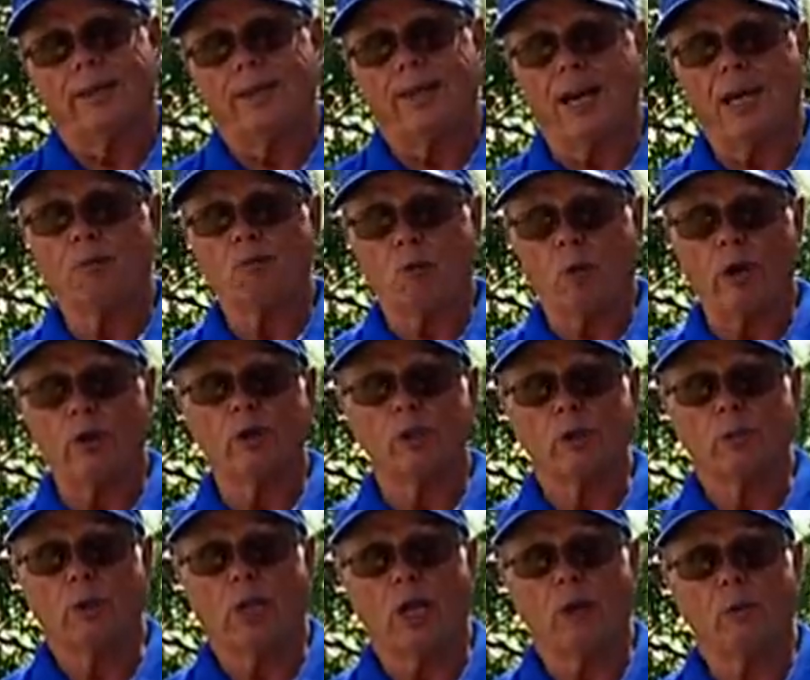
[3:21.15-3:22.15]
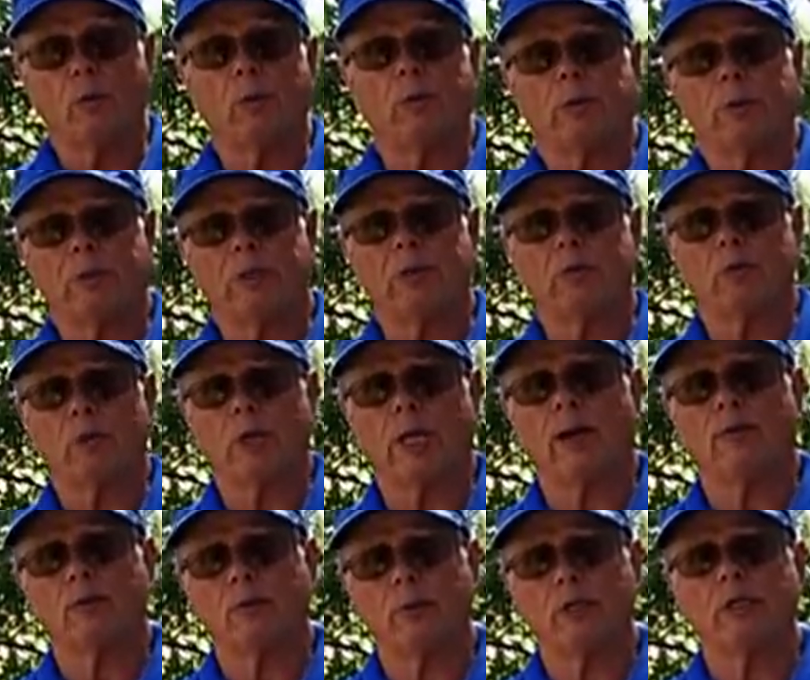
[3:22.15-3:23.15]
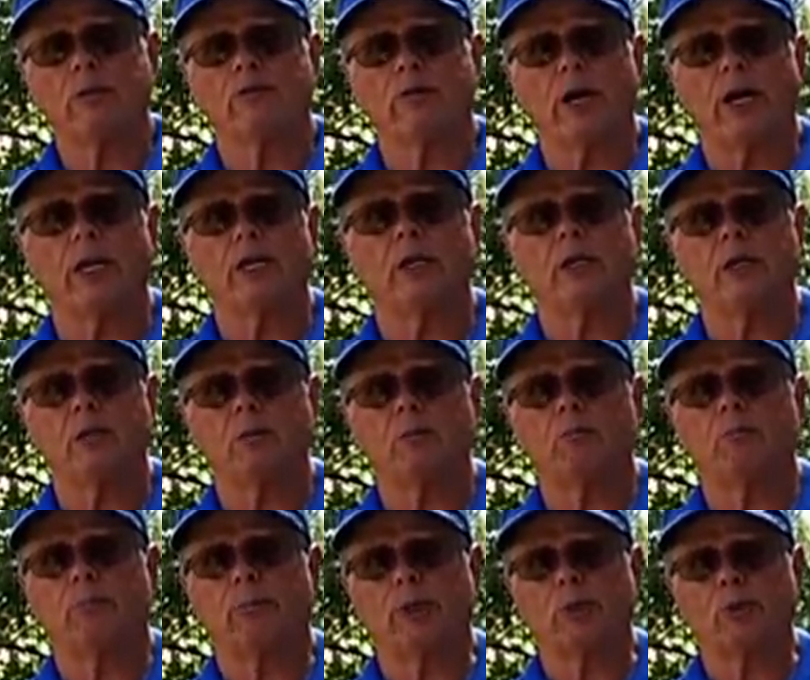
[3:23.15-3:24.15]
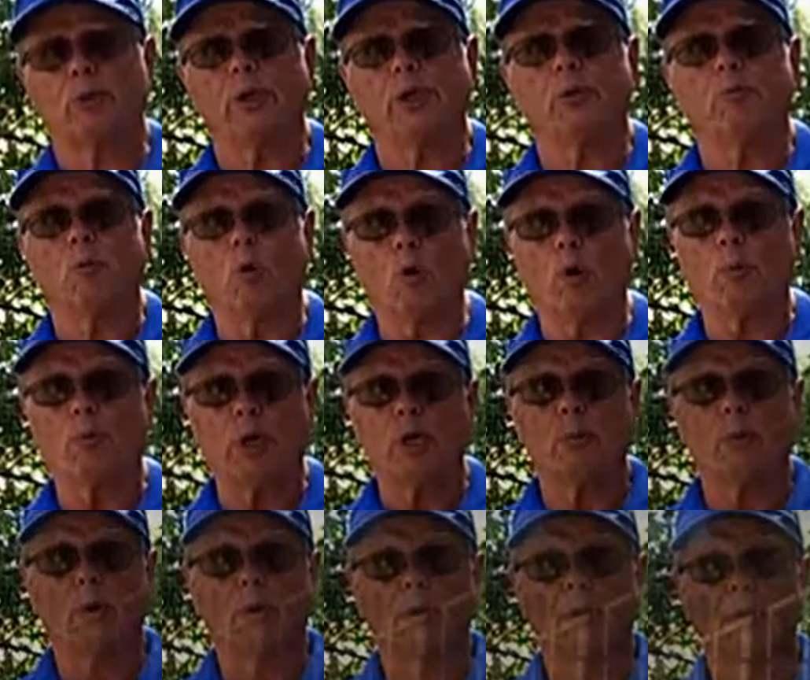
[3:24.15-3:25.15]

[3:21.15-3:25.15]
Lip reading: that water supply will have to be divided between more people.